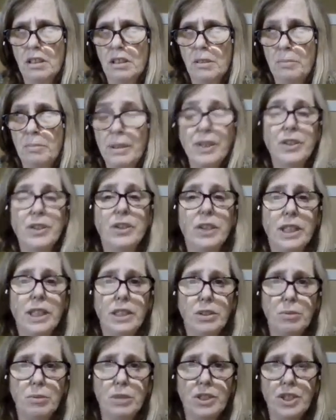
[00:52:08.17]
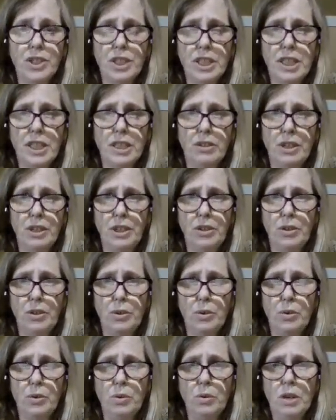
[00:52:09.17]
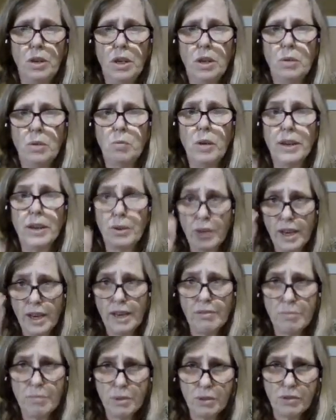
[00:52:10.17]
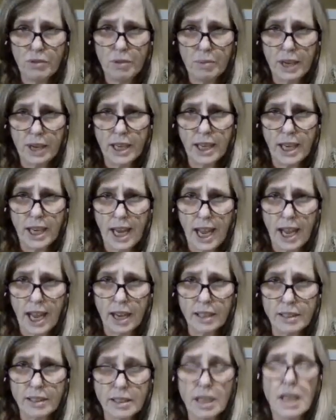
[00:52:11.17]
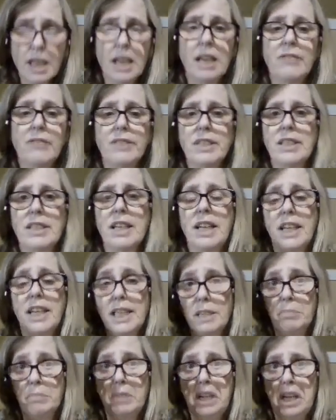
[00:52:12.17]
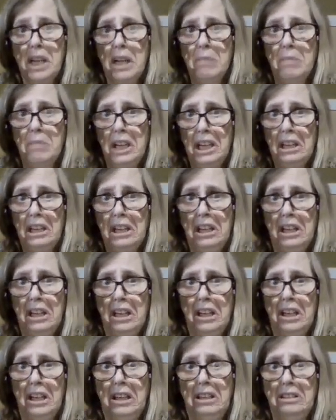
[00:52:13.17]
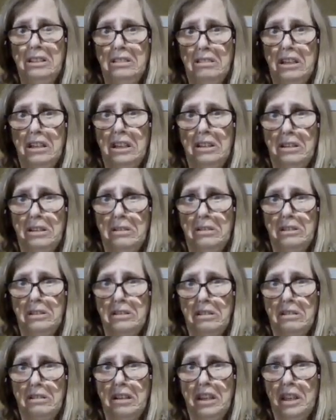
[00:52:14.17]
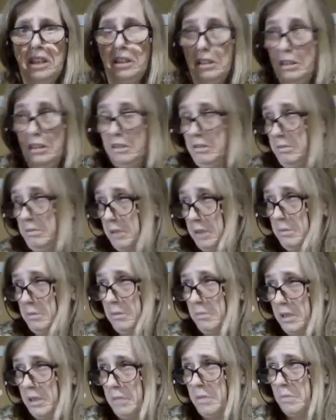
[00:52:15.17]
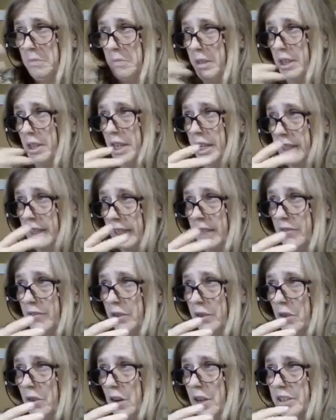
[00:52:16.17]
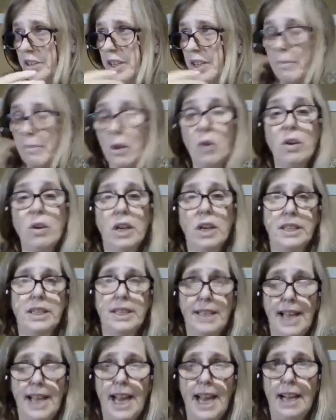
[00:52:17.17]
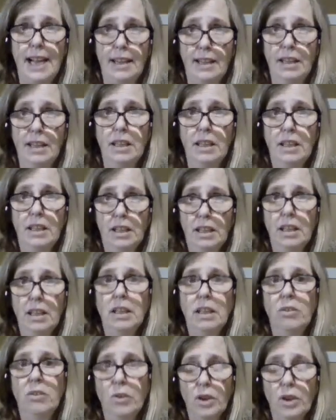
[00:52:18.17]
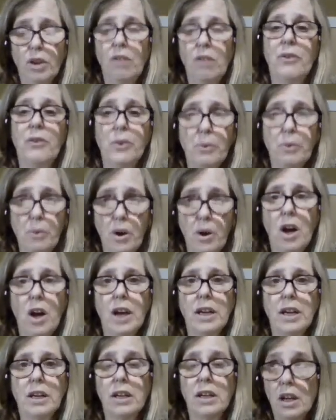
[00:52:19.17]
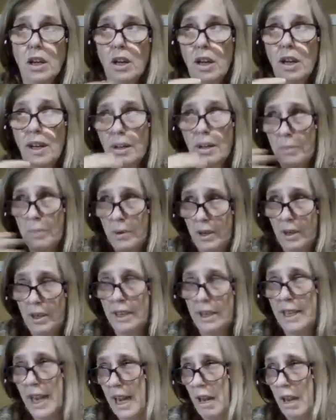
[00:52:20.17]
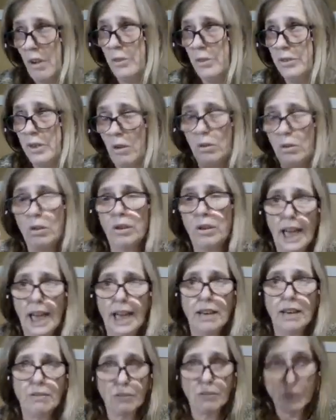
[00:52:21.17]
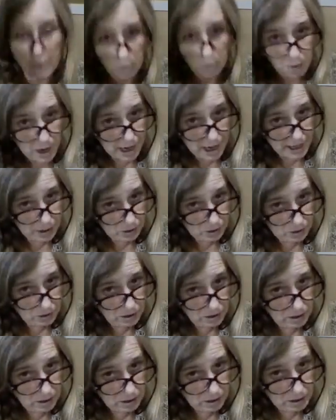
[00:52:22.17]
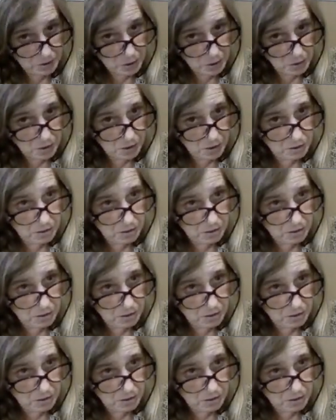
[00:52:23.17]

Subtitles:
being your intuition telling you what creative move to make next, and instead it's become like, you're not doing so great, and giving you a hard time, go get a snack or go for a walk. Put it down. Don't look at it for a while. Don't